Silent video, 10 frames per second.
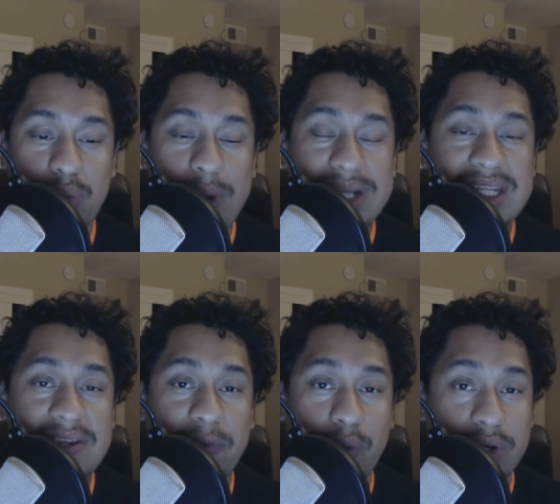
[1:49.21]

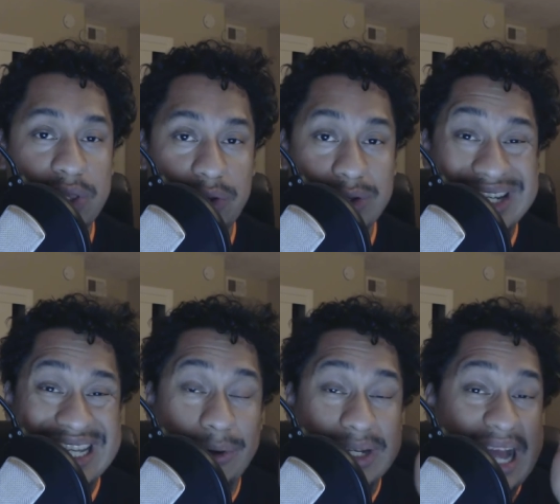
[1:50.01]
twenty-four to
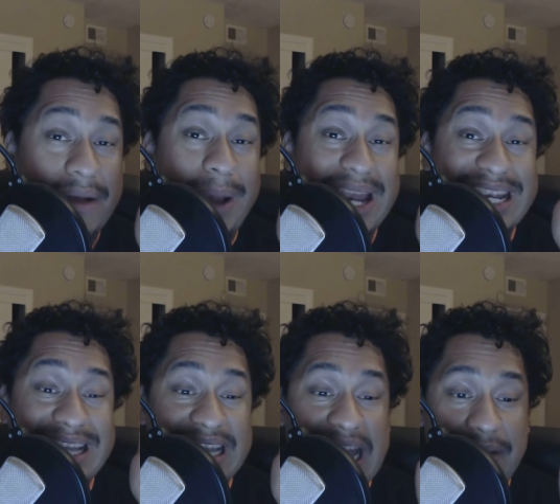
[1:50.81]
thirteen. They were down by
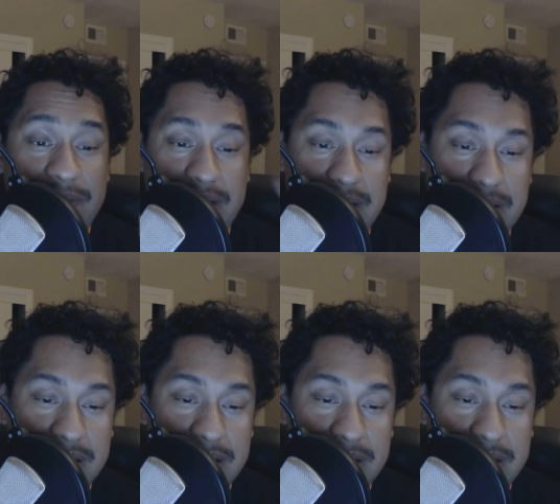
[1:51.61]
eleven.